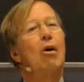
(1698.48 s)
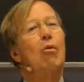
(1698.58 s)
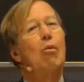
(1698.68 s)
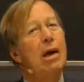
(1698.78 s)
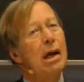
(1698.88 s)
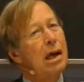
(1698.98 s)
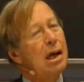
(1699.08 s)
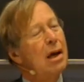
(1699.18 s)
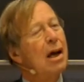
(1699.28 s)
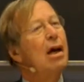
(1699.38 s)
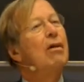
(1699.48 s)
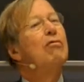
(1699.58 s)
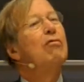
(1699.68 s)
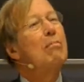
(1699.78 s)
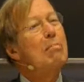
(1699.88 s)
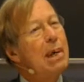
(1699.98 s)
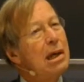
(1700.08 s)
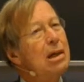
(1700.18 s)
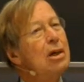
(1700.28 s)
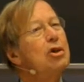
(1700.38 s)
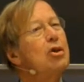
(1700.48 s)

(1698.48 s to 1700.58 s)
We forbid